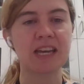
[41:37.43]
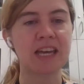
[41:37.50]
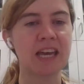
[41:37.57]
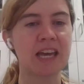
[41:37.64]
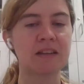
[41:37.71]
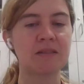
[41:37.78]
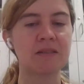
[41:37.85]

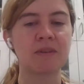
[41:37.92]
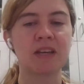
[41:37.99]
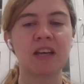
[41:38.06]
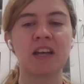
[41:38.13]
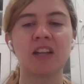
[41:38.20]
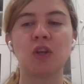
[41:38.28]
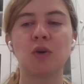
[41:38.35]
Again,
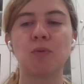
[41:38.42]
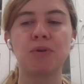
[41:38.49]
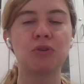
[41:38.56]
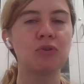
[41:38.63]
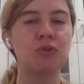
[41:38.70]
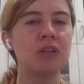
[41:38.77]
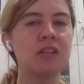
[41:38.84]
the
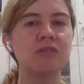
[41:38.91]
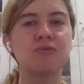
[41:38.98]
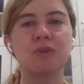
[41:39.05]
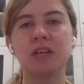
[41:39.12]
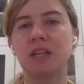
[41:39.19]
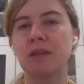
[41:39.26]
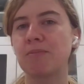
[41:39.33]
opportunities
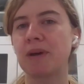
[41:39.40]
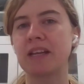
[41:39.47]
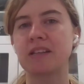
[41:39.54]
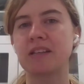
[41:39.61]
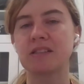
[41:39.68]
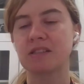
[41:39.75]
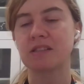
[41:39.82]
really
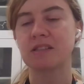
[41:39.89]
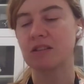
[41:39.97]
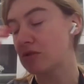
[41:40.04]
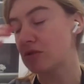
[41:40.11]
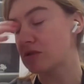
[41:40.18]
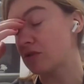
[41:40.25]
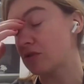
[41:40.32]
depends
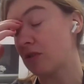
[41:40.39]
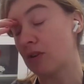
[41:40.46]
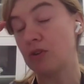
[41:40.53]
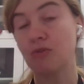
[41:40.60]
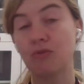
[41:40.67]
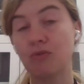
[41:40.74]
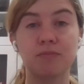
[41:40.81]
also
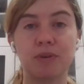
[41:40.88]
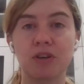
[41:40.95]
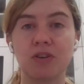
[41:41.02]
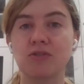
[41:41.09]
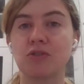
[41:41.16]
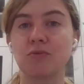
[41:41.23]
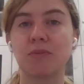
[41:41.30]
on you,
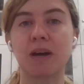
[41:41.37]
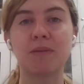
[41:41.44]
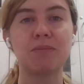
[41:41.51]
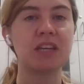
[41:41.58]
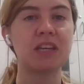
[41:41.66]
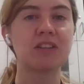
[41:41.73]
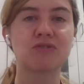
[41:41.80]
because you might
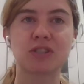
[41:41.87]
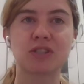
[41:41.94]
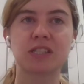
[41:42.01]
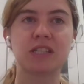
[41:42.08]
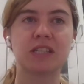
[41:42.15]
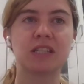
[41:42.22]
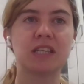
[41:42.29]
be
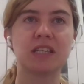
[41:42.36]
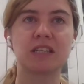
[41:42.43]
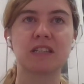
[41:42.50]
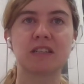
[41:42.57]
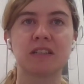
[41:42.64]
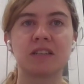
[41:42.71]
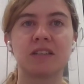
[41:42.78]
interested
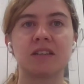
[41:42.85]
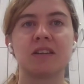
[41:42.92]
in